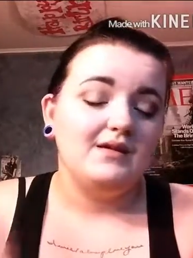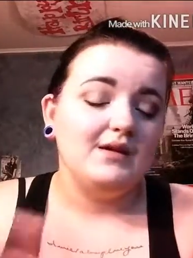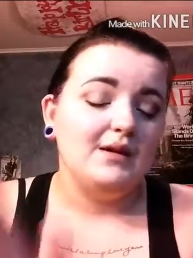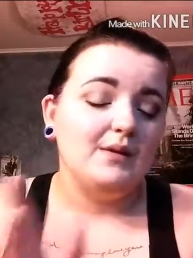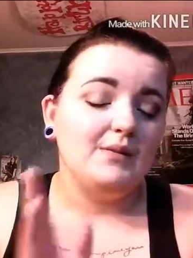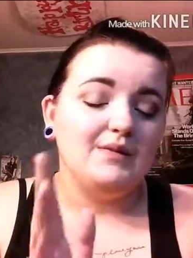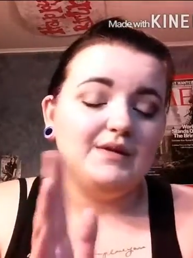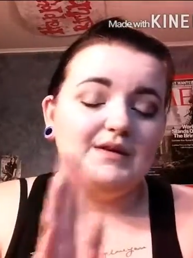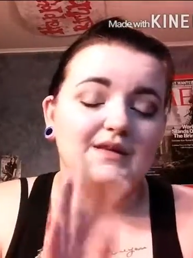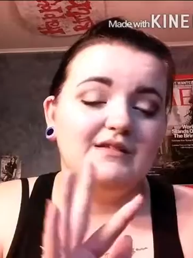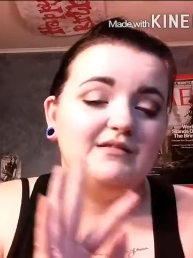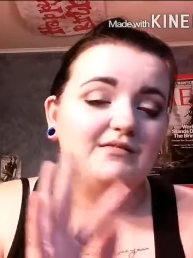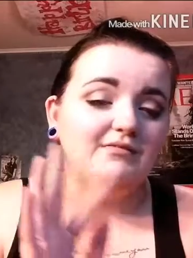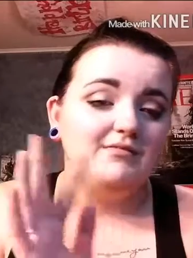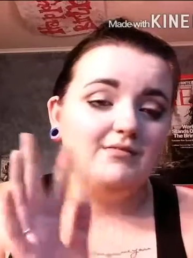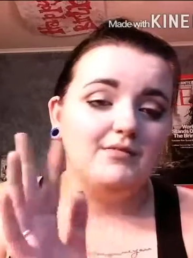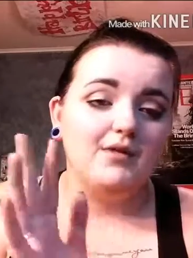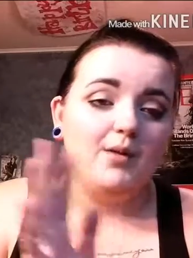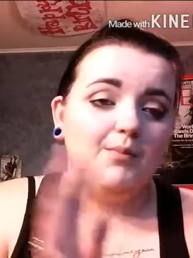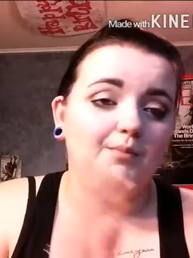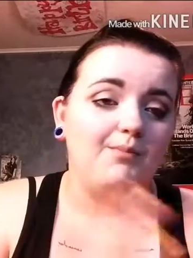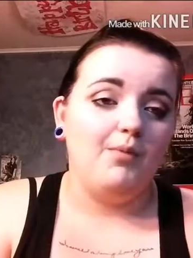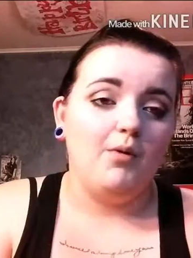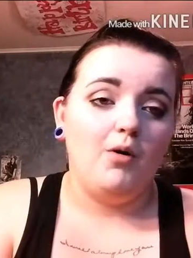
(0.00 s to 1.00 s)
was
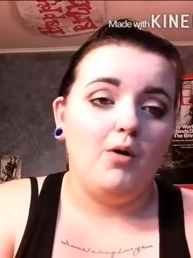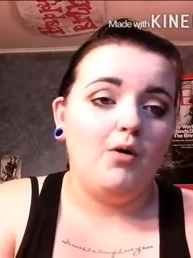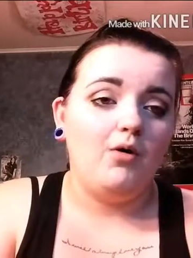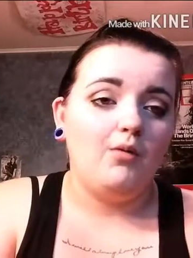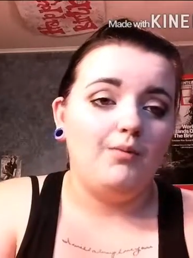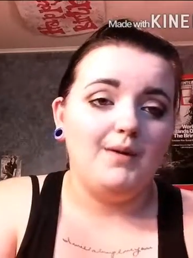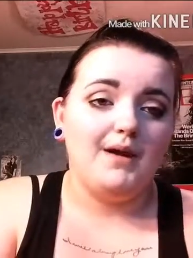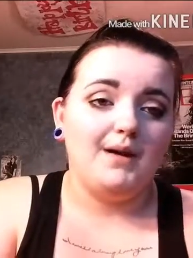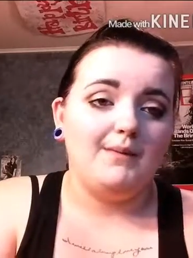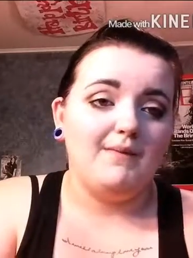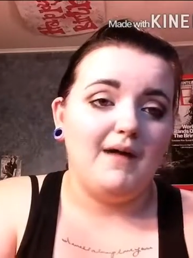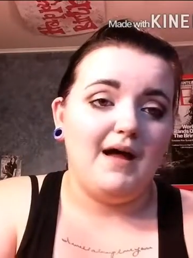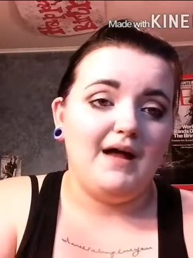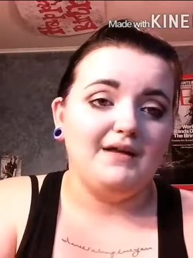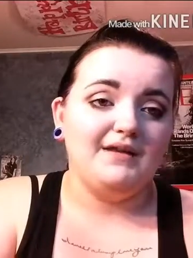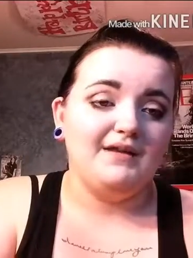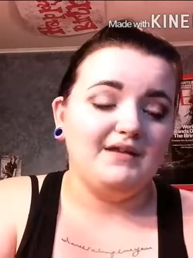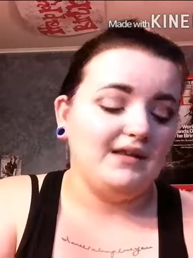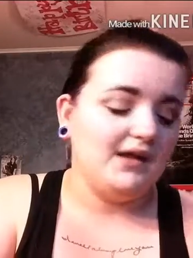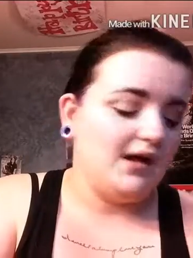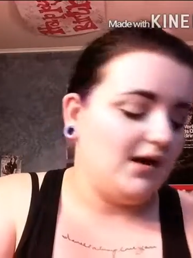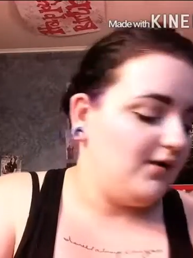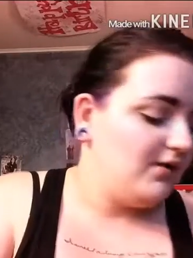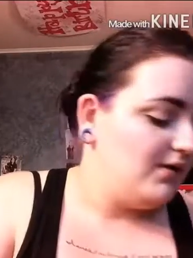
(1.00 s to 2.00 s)
a whole big mess.
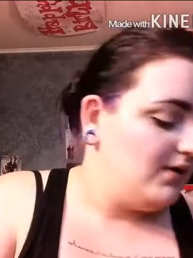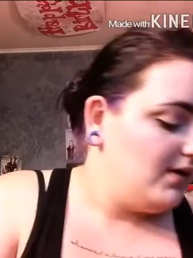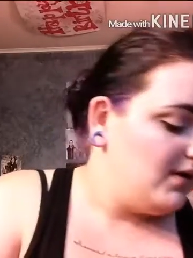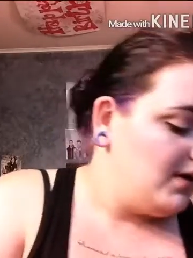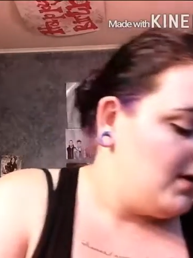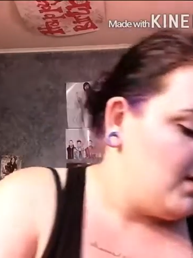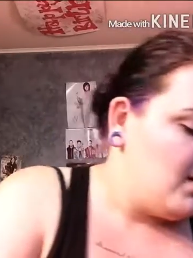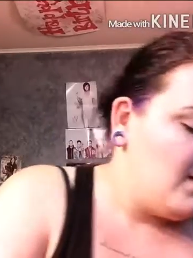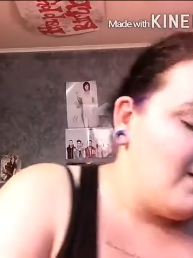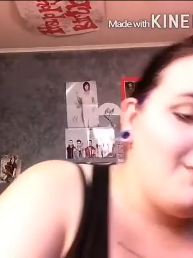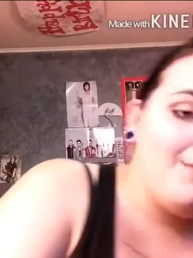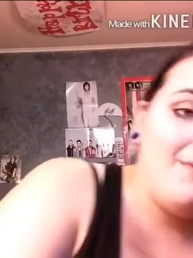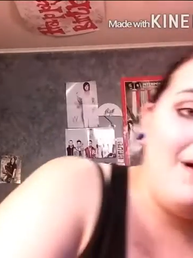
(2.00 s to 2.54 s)
So, oh,